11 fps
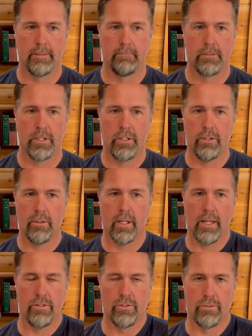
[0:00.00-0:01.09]

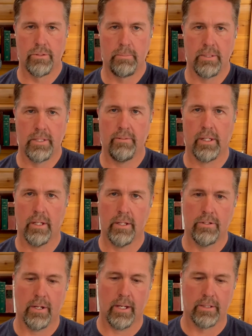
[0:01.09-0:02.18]
utilize specific
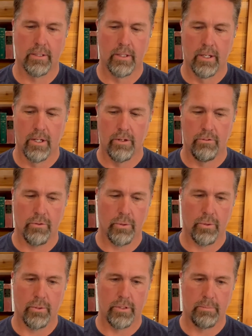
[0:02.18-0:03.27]
contracts
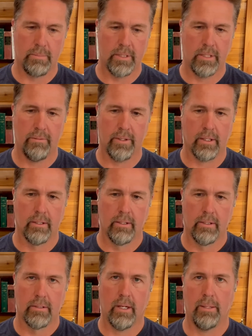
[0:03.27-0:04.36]
for specific
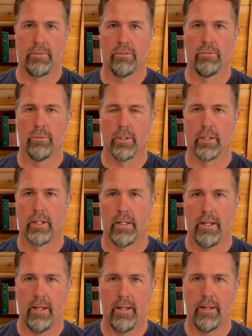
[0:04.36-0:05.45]
types of work
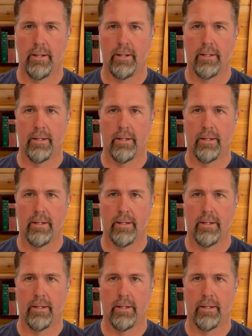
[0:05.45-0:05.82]
and